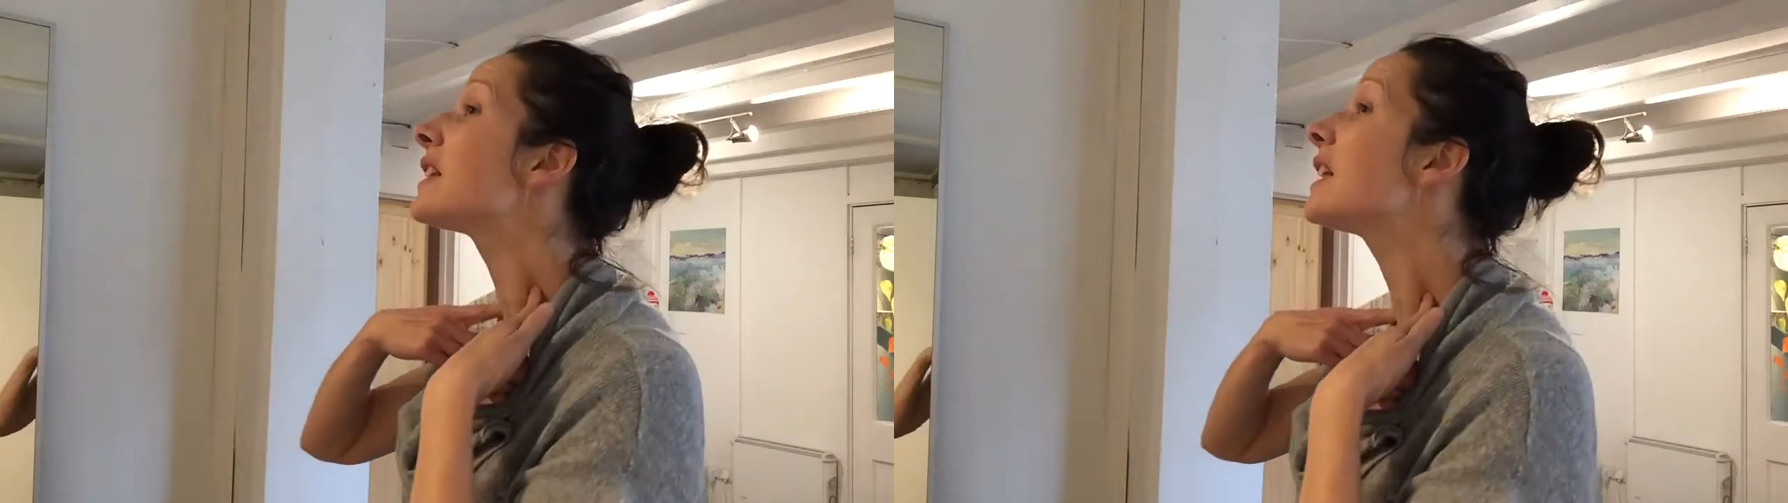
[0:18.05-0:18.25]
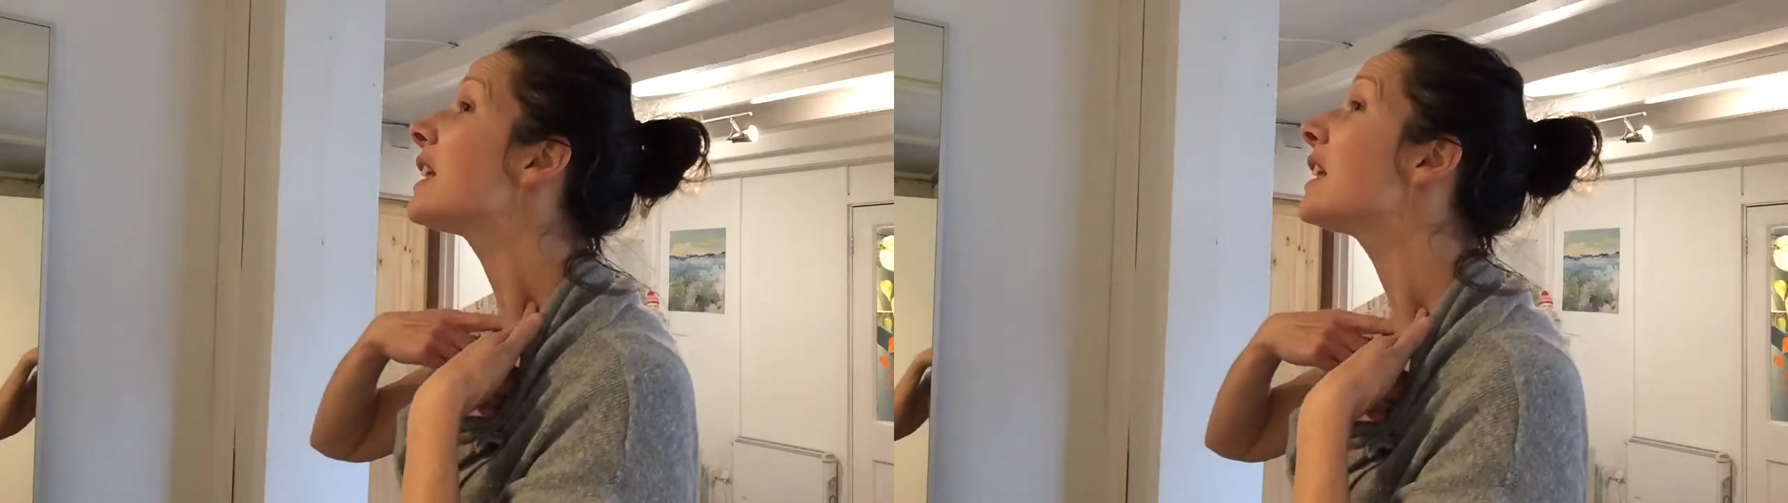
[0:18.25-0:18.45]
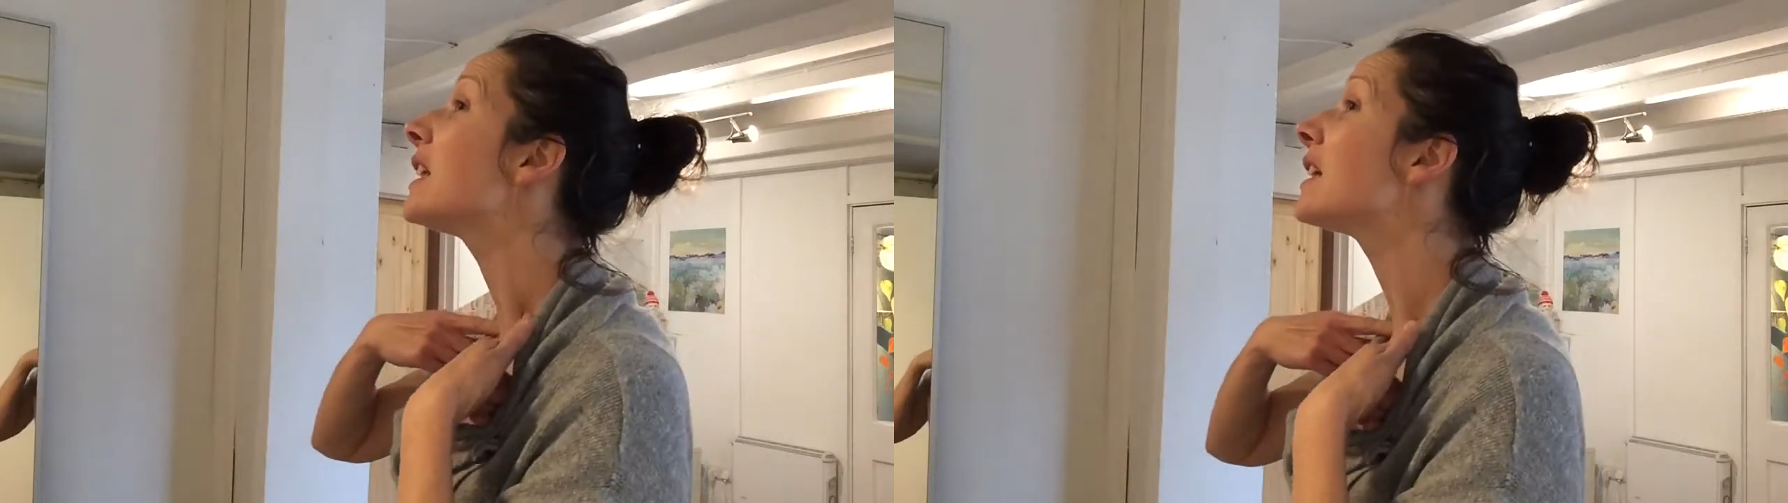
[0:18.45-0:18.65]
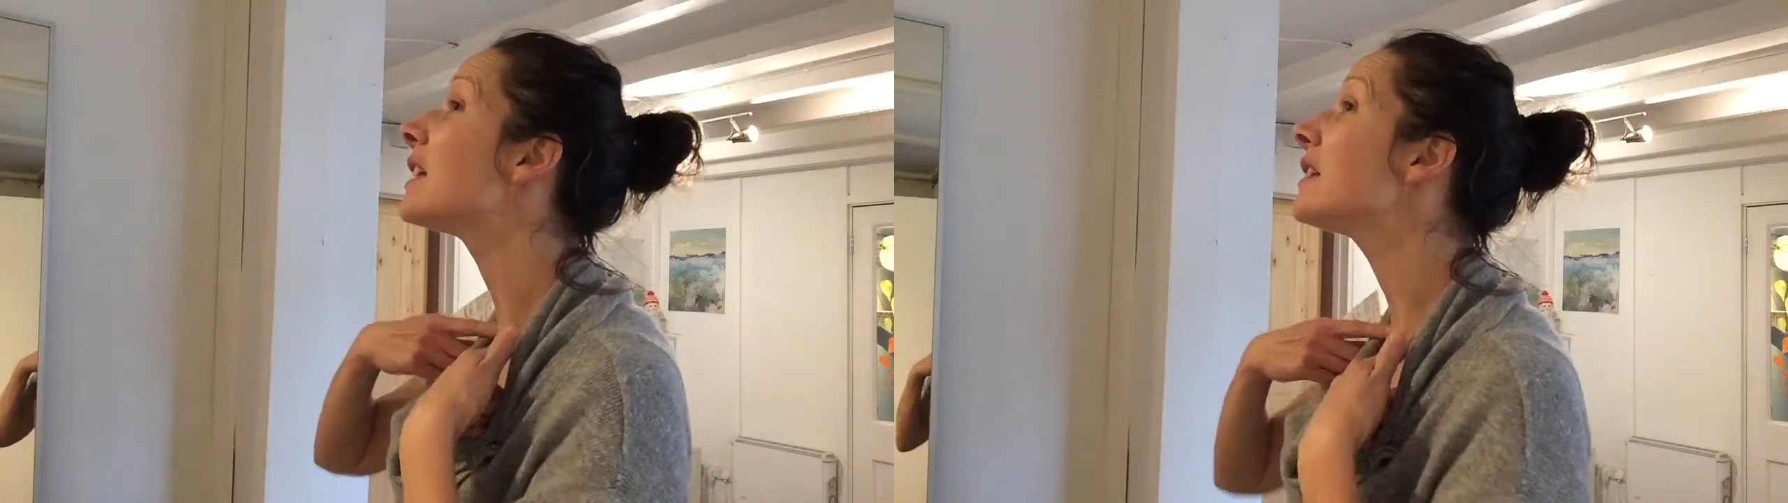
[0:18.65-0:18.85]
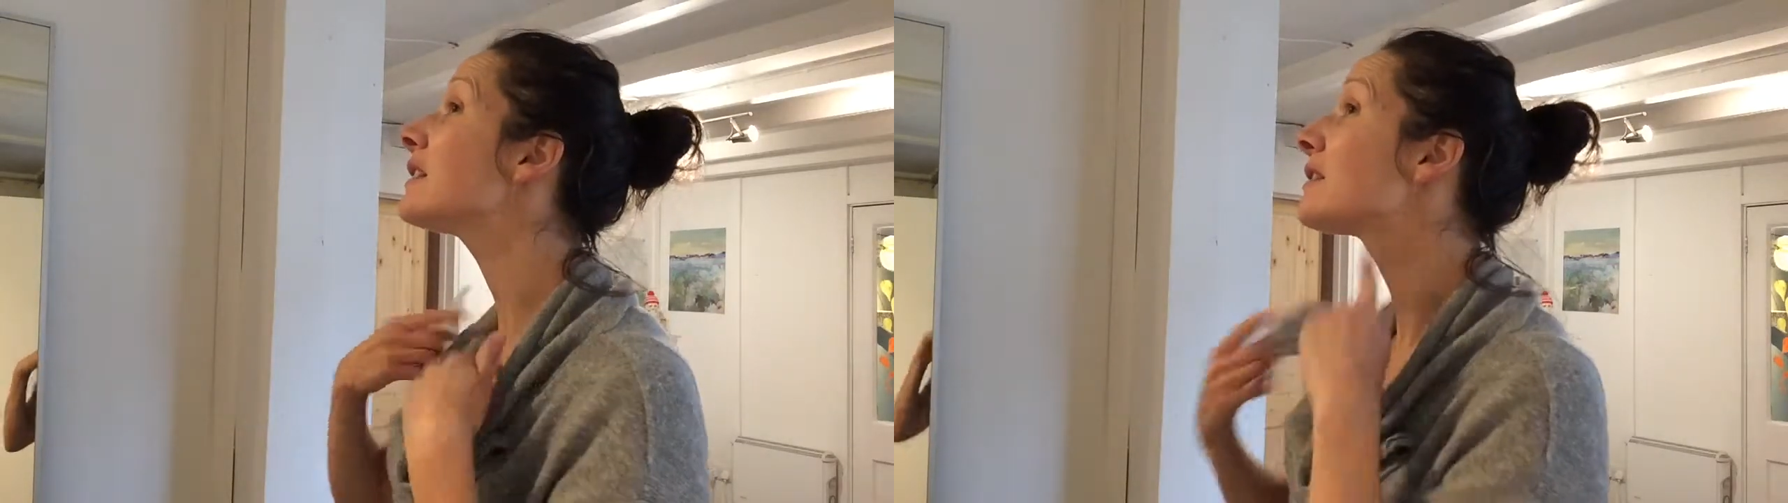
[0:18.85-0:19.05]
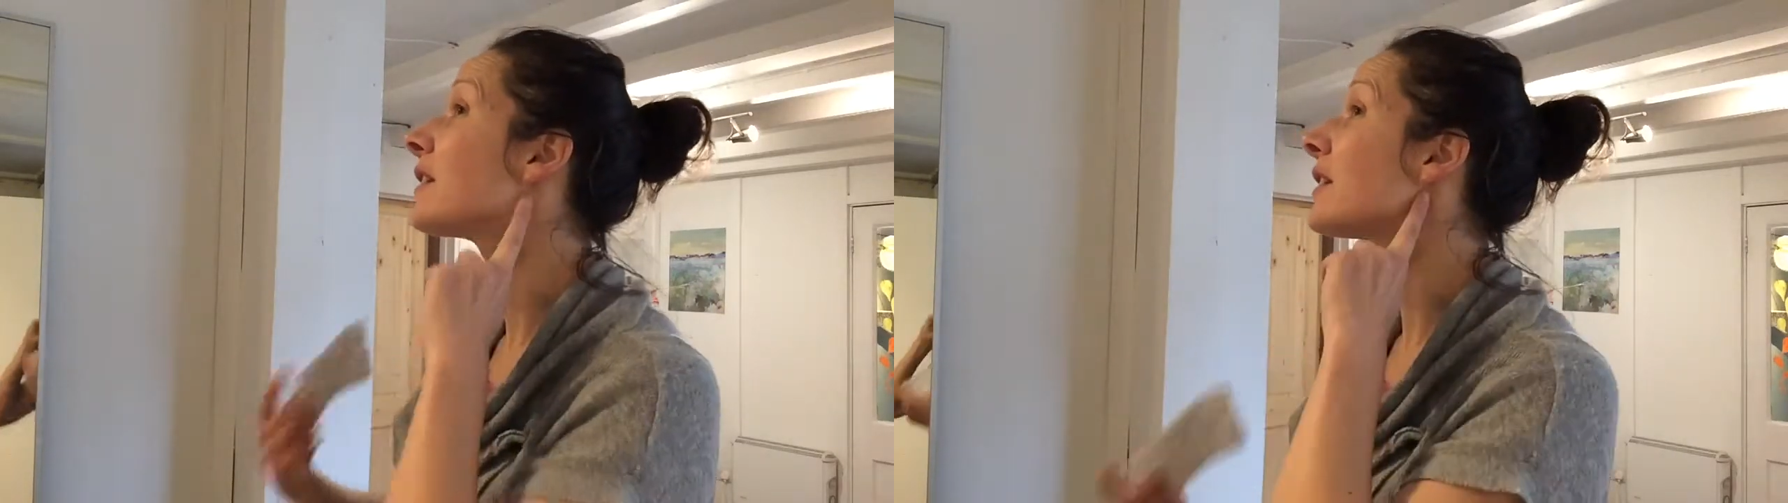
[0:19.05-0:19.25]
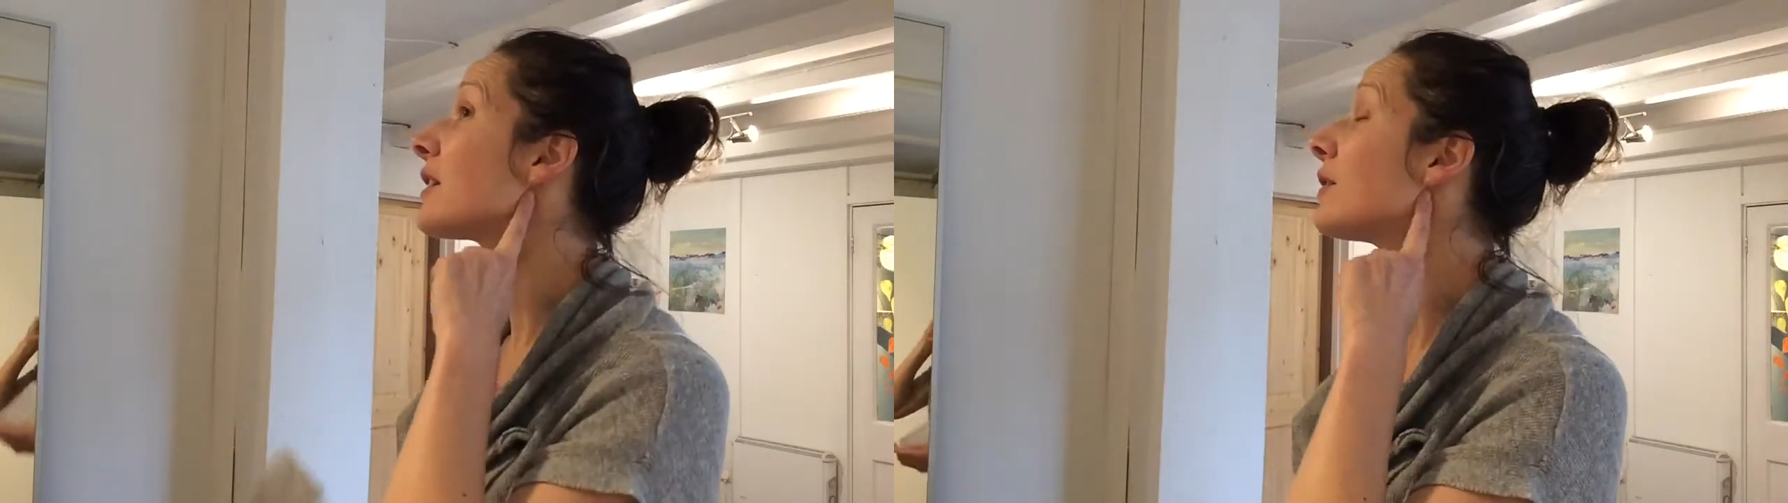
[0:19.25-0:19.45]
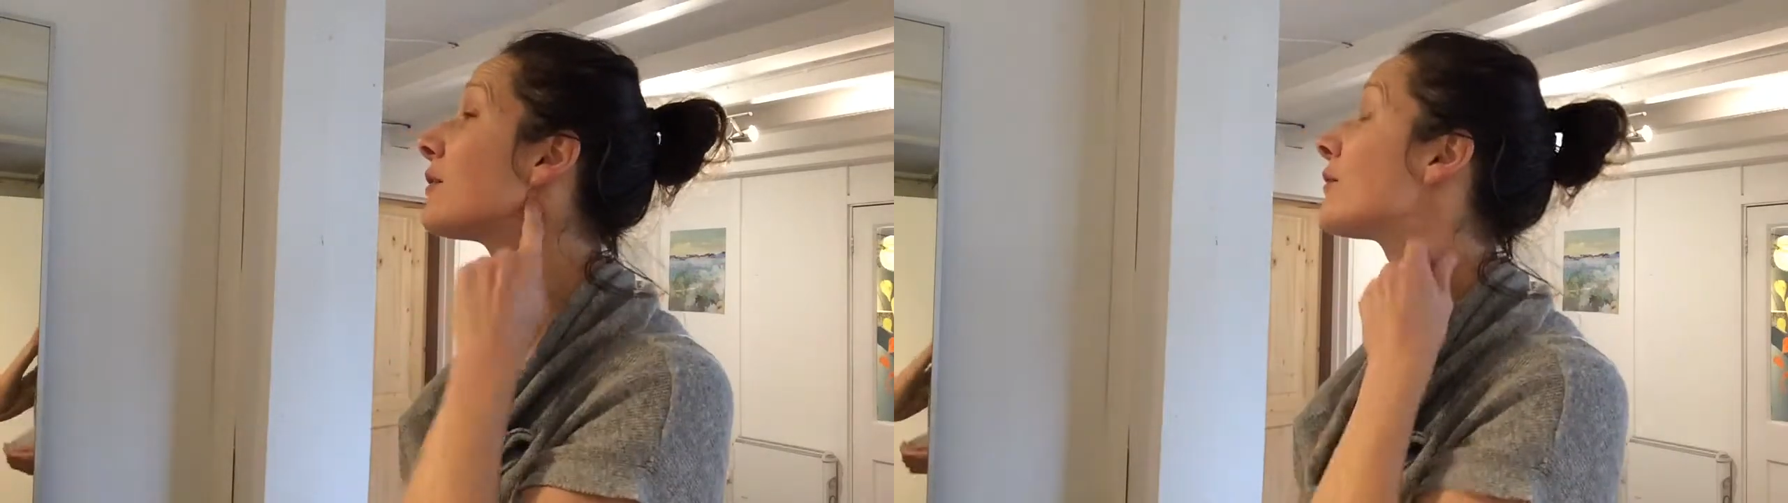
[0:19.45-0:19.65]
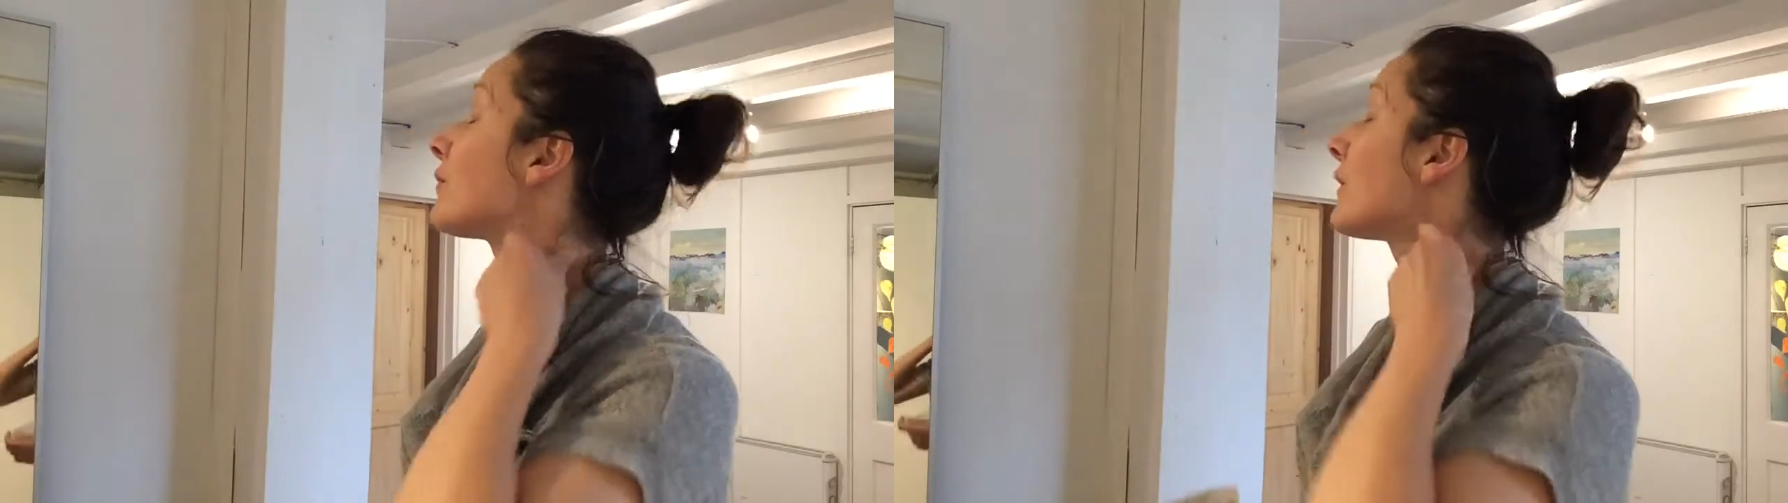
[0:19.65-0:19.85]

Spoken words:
here, so they go,